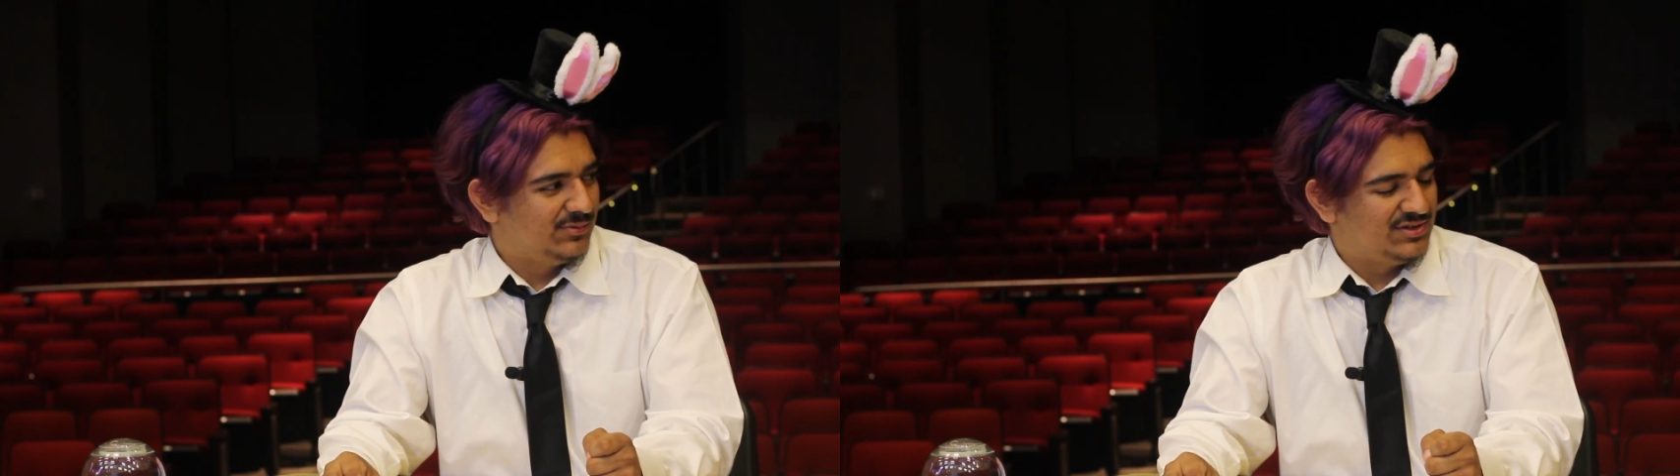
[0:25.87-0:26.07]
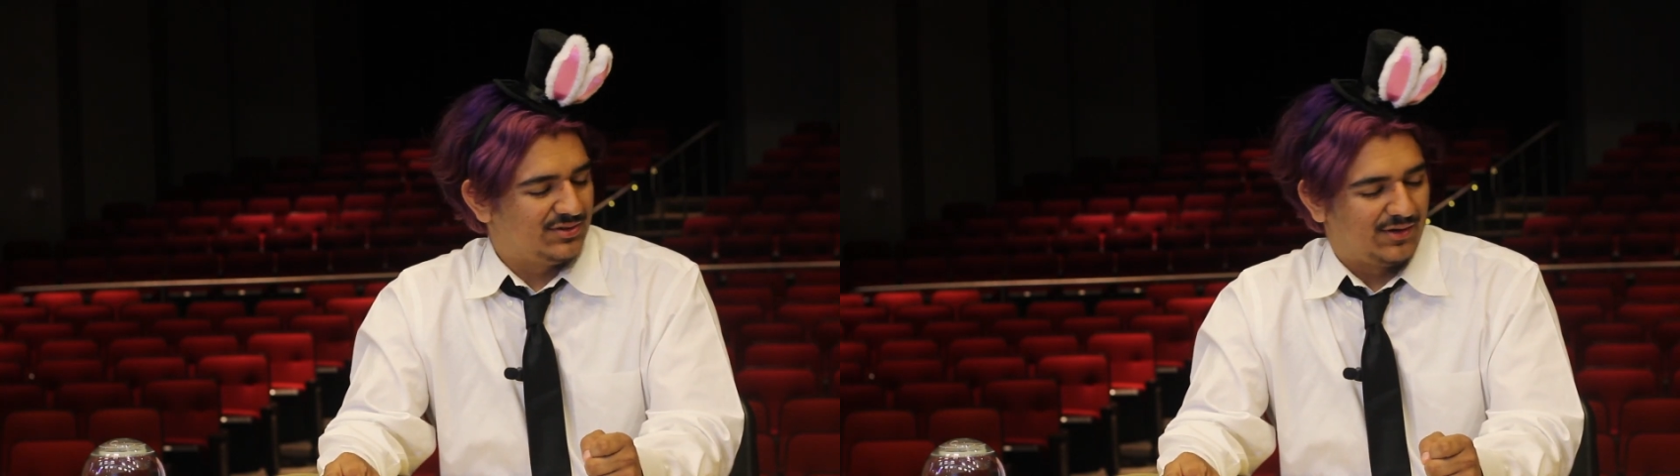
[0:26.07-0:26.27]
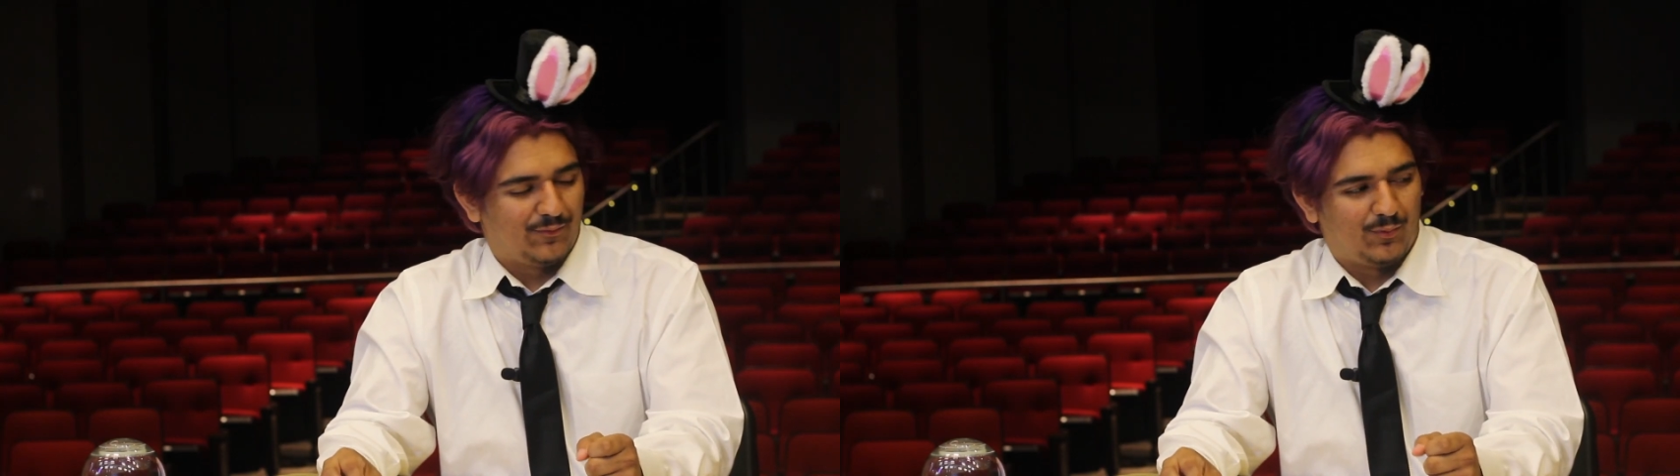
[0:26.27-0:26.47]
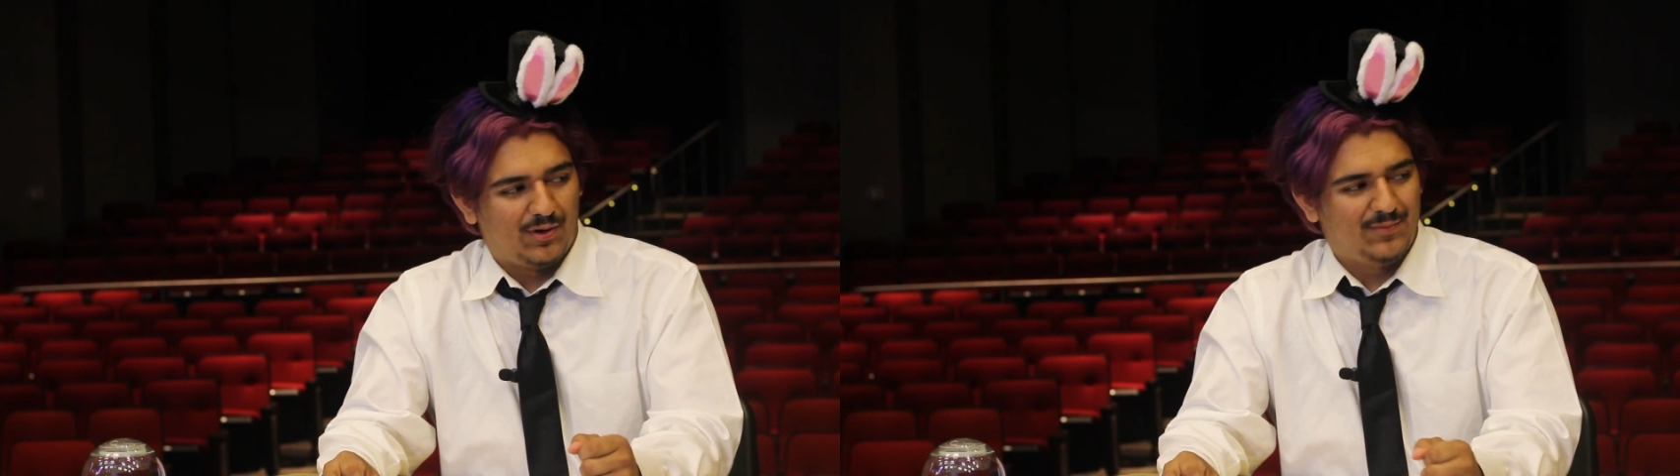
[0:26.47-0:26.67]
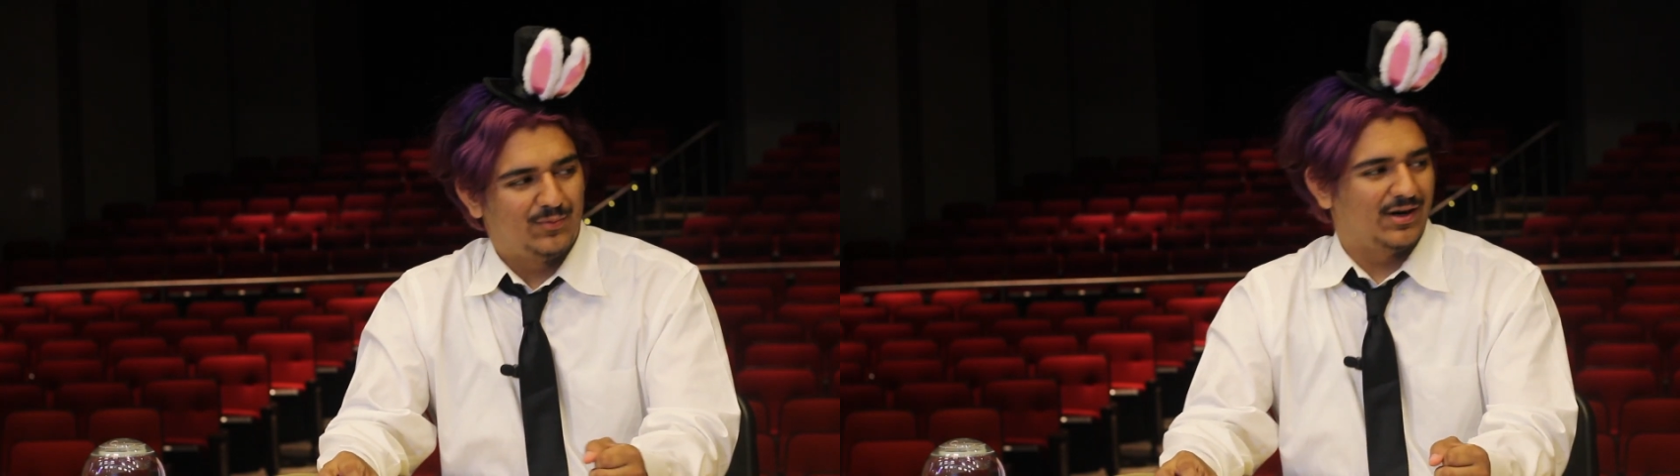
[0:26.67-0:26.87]
We still have
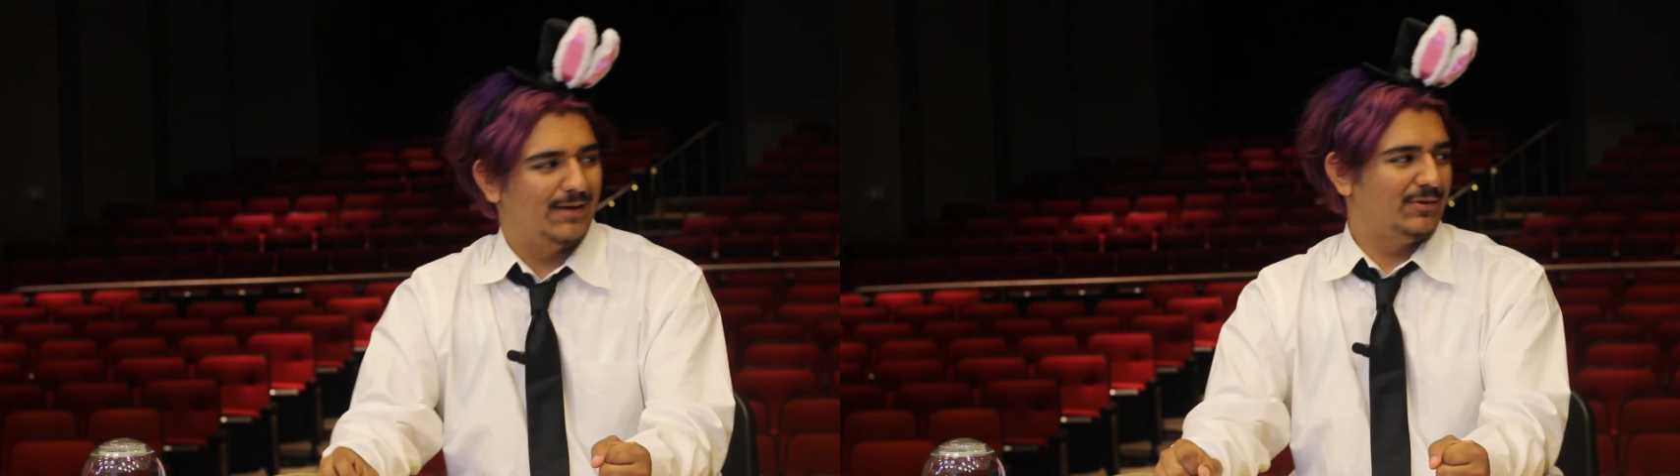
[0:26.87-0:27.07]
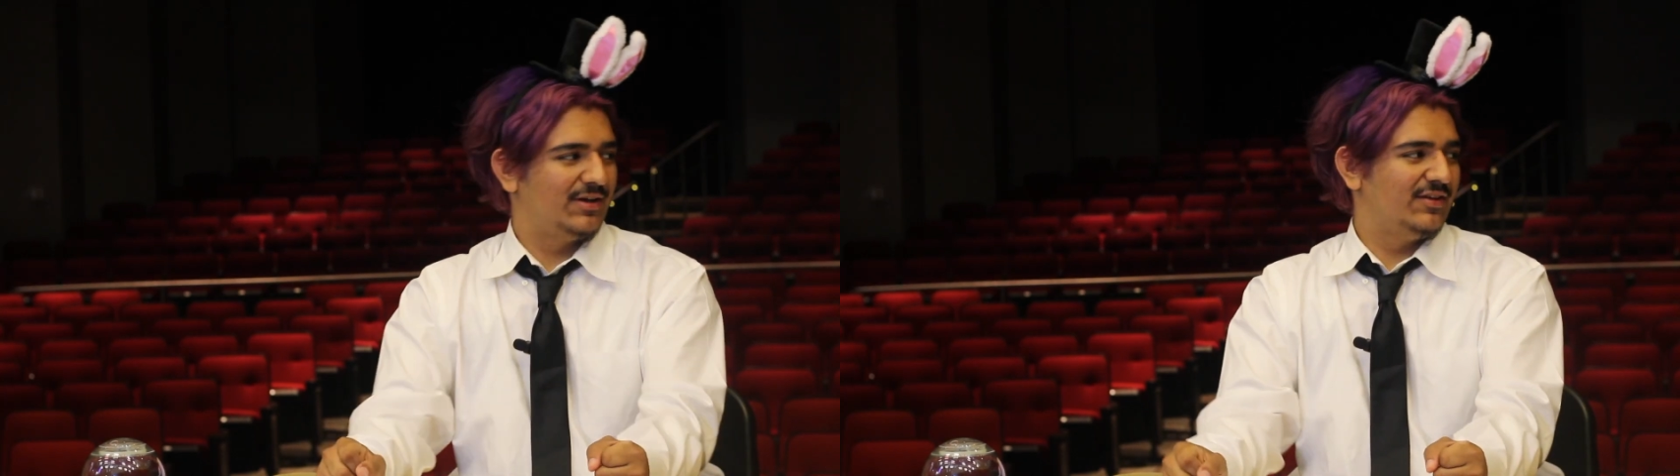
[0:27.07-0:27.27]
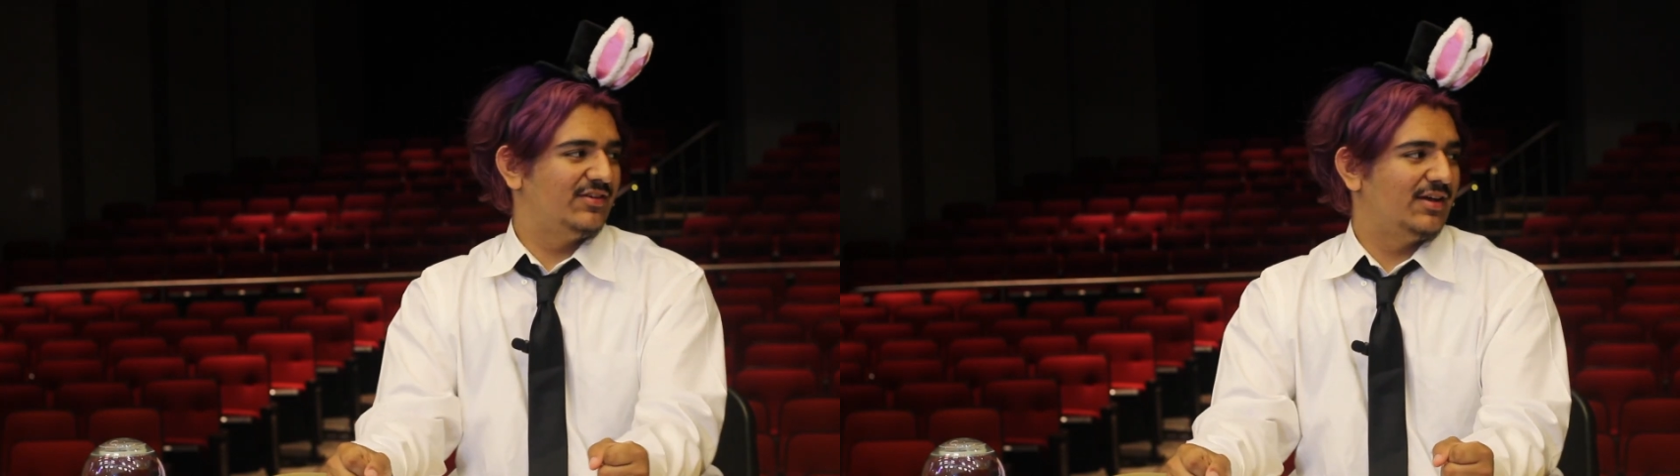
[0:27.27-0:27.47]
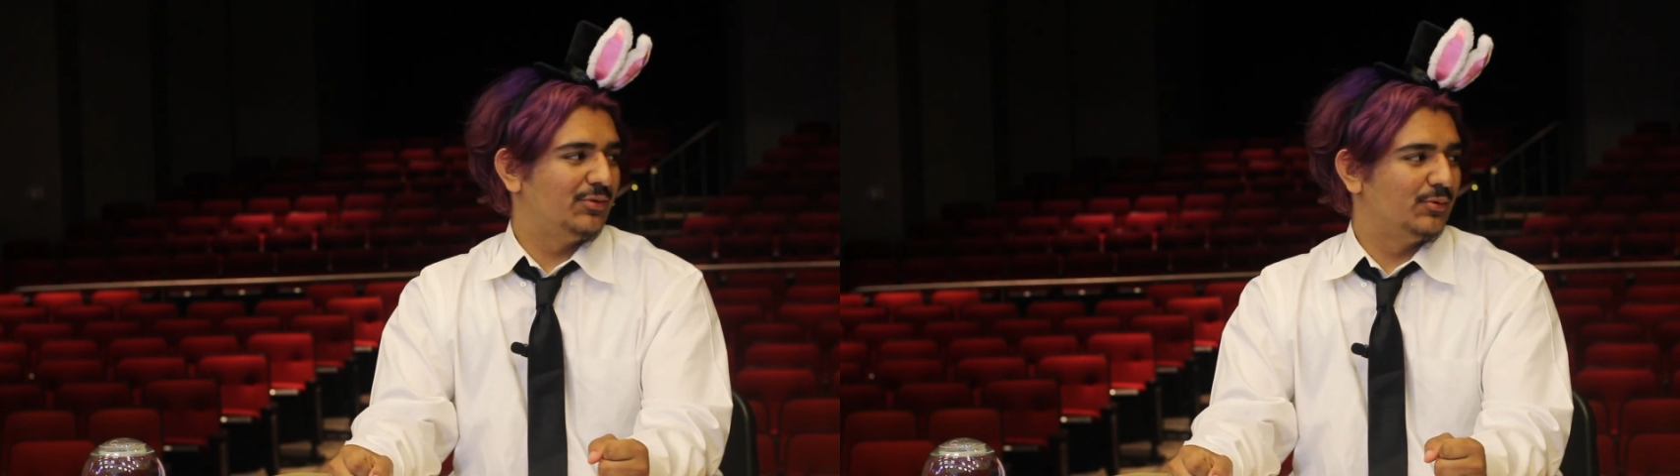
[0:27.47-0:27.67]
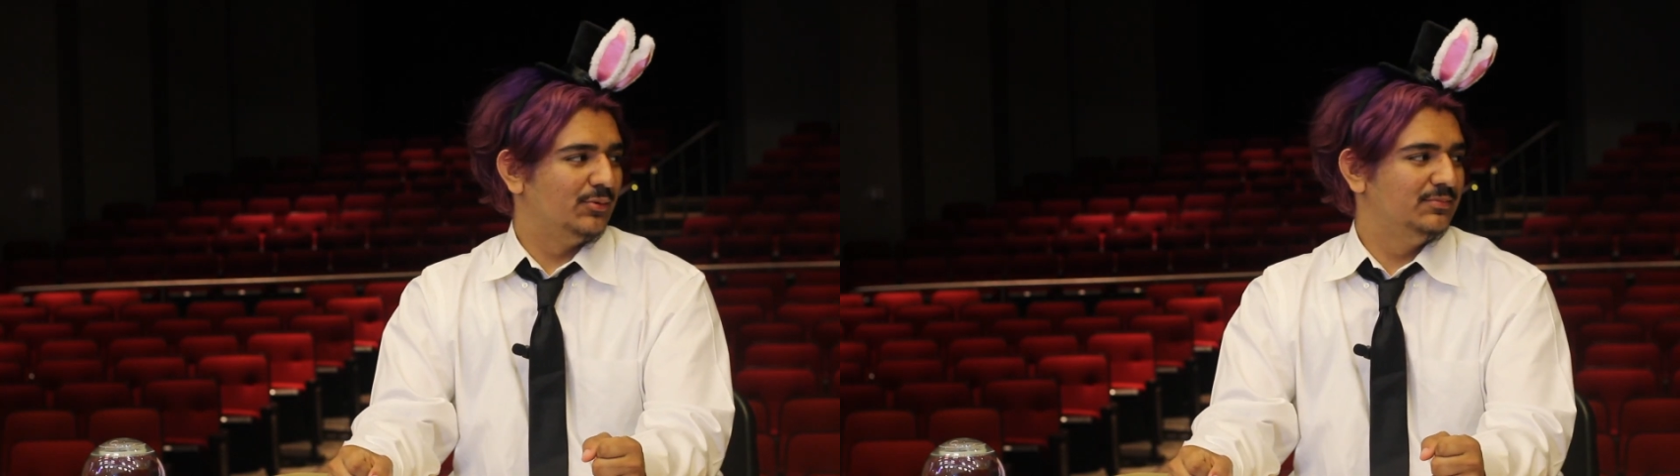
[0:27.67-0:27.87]
one more applicant to get
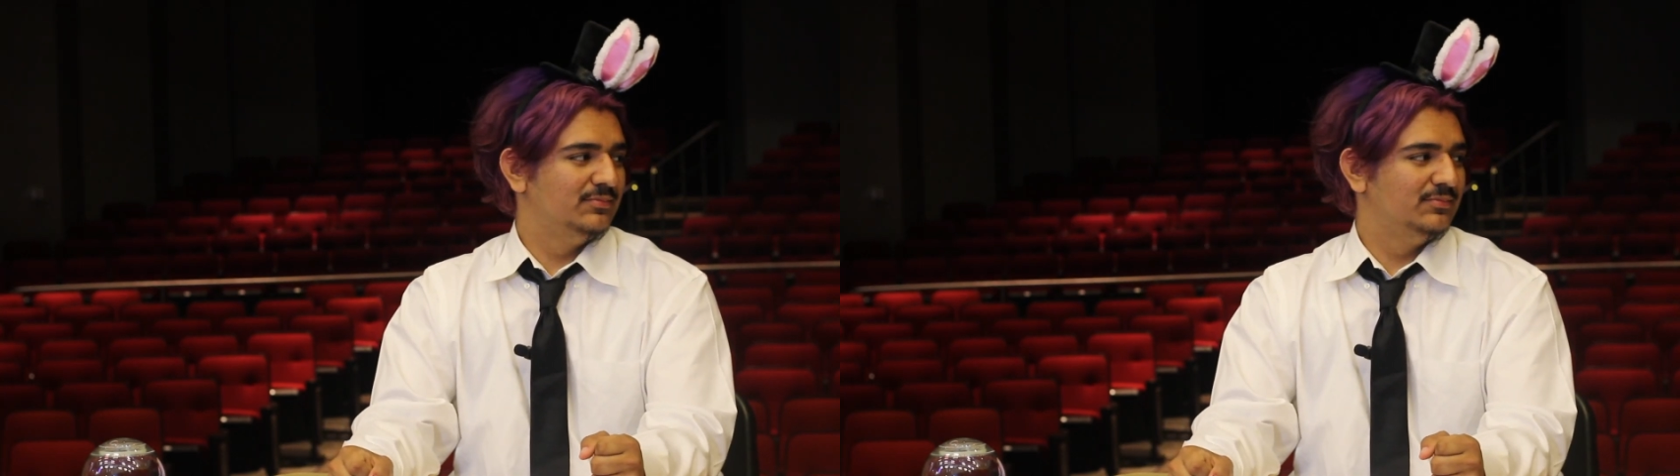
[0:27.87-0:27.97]
through.